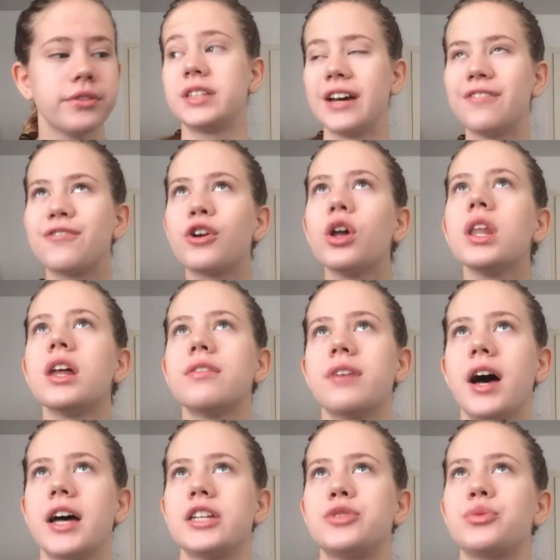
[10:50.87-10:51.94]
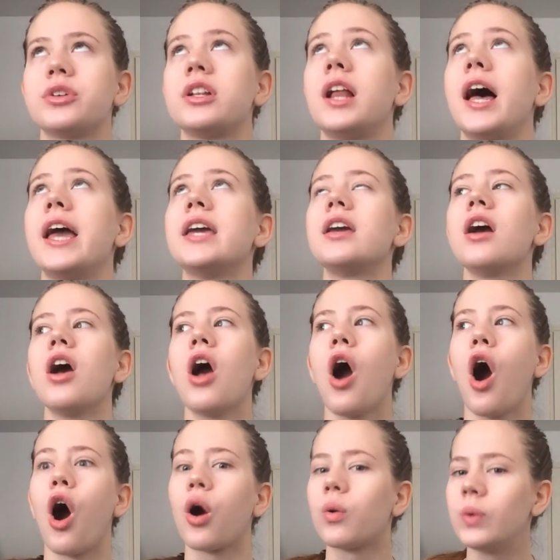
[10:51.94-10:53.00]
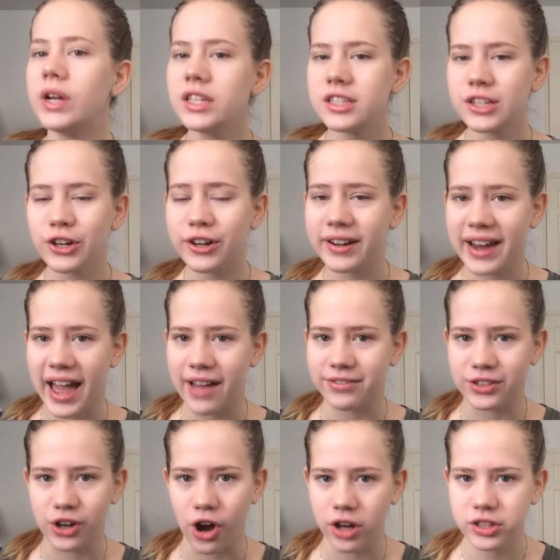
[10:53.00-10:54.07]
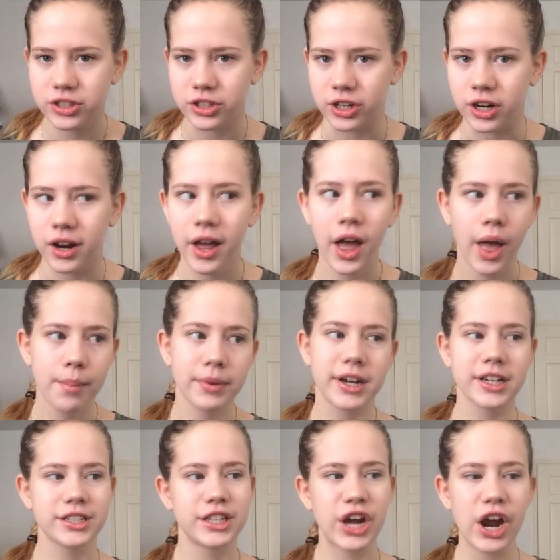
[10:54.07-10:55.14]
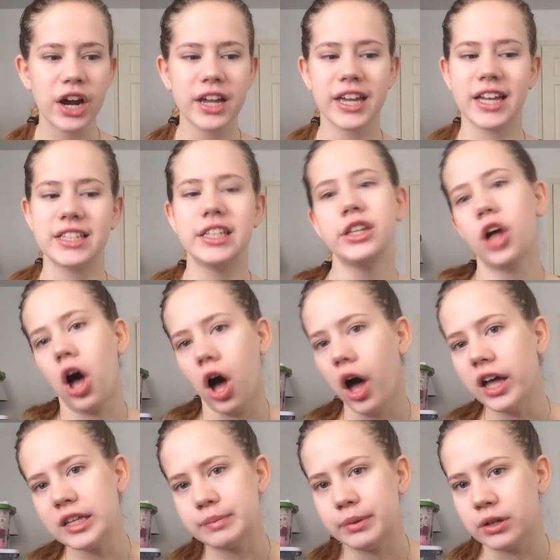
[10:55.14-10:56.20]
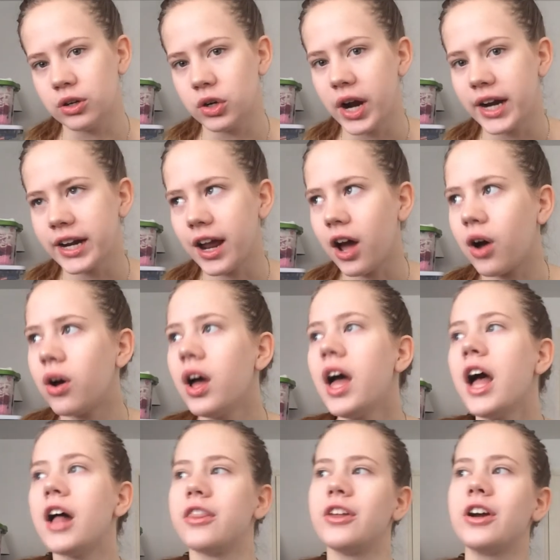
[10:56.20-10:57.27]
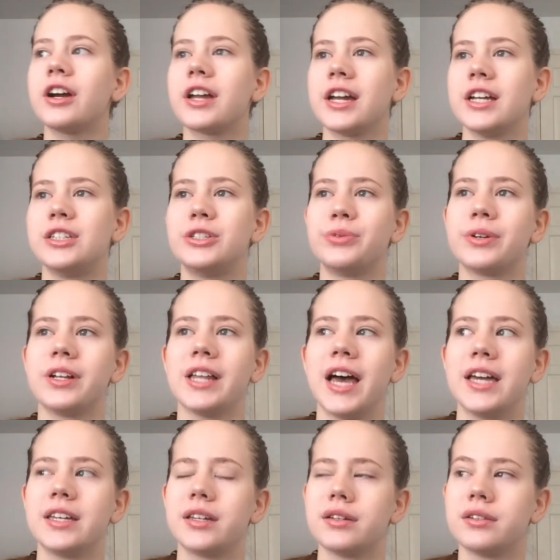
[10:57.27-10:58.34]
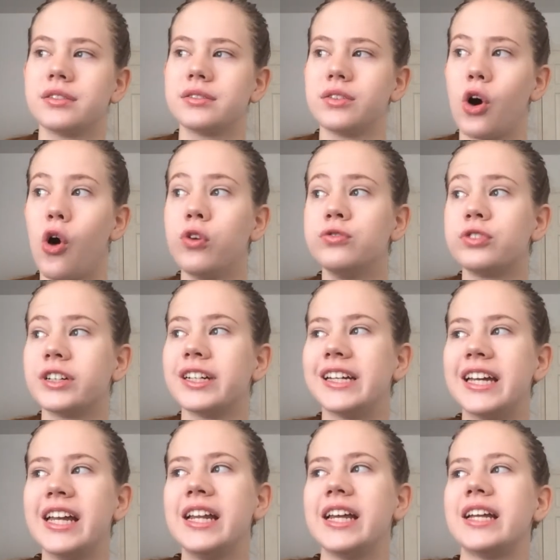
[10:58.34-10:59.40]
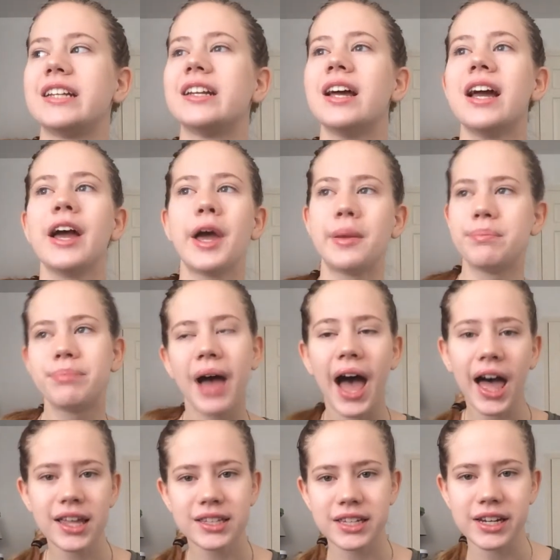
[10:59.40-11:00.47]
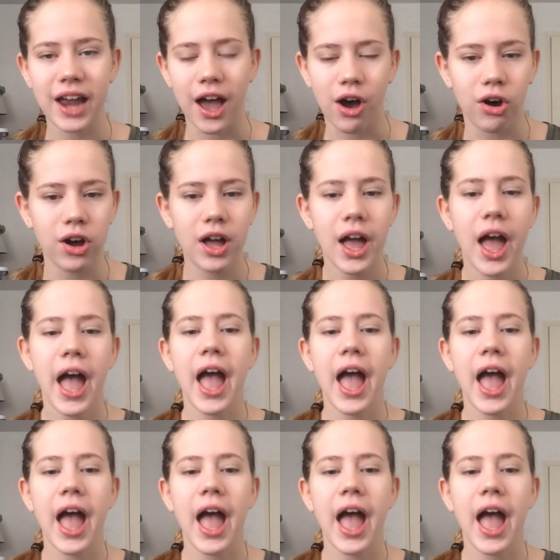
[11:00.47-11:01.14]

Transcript: Several of us were like, are we still gonna have the concert? Because there are kids in the hospital right now. There are kids who are like overheating, passing out.